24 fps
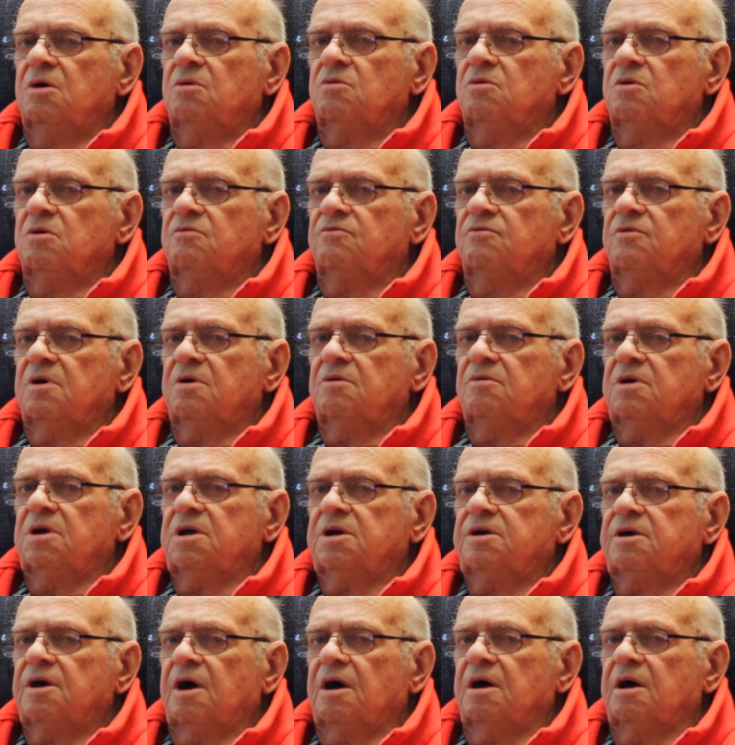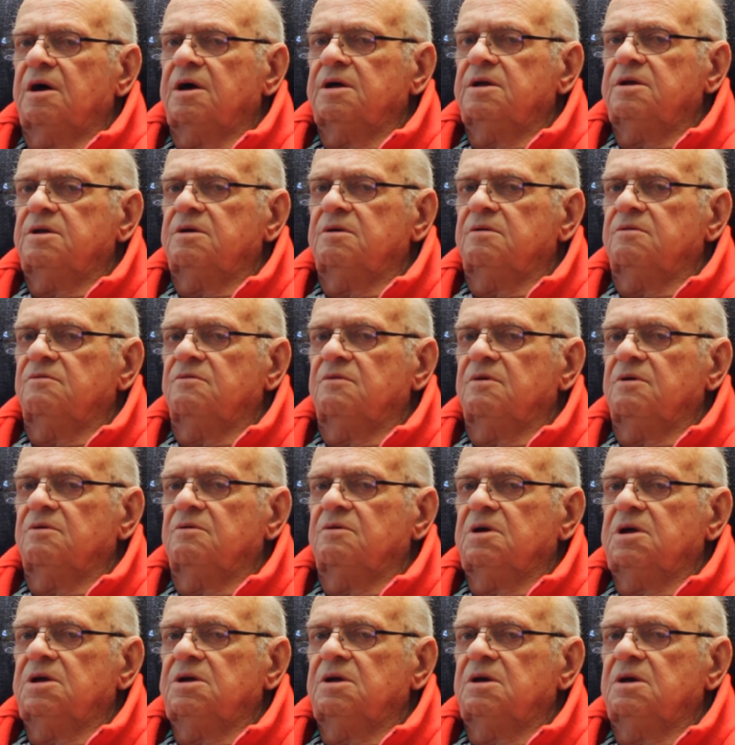were very kind and
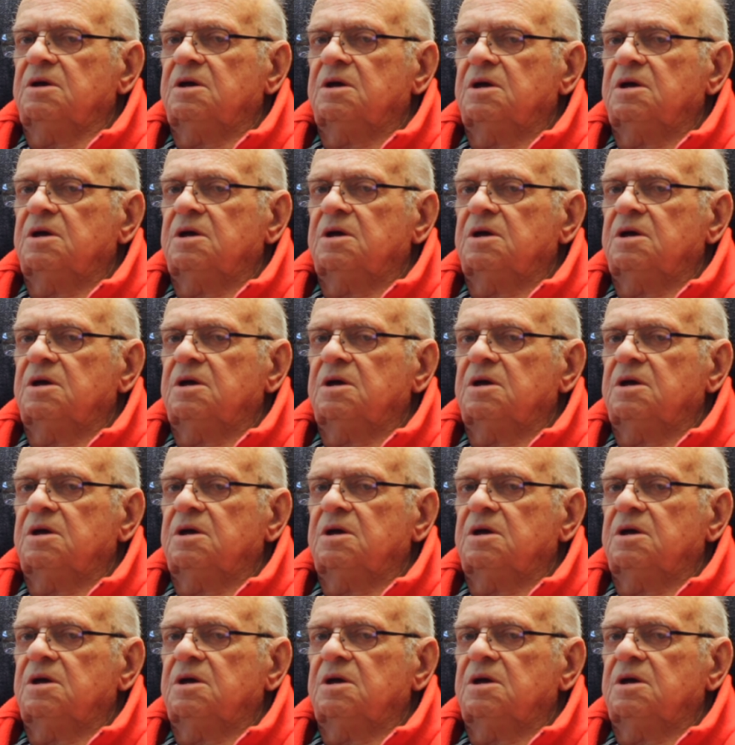very